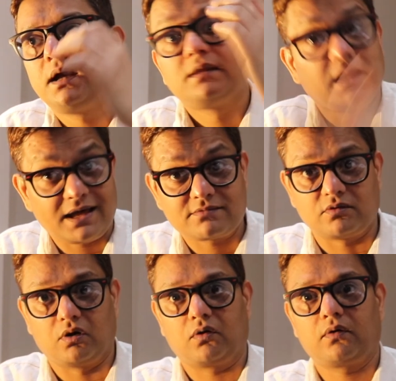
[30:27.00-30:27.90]
the last
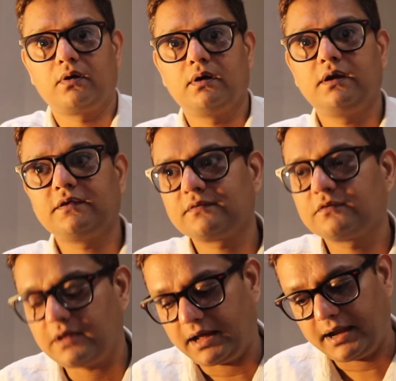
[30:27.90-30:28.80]
song. Listen
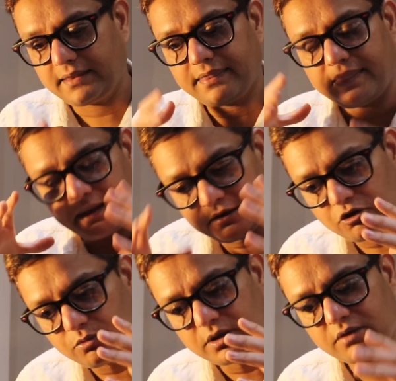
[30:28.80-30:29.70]
to that, and then
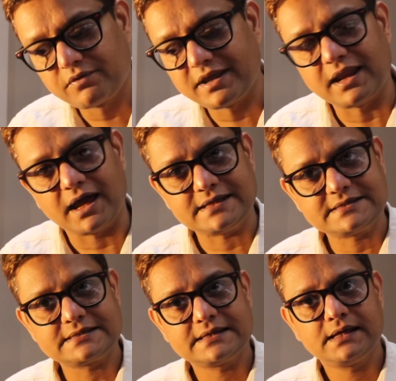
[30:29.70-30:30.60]
you will
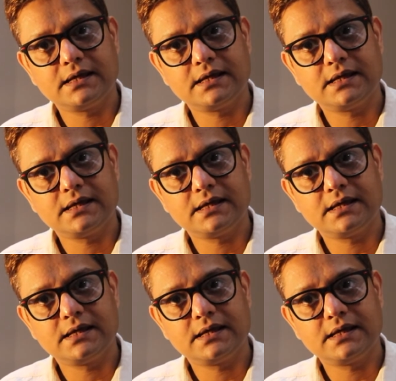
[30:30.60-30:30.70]
realize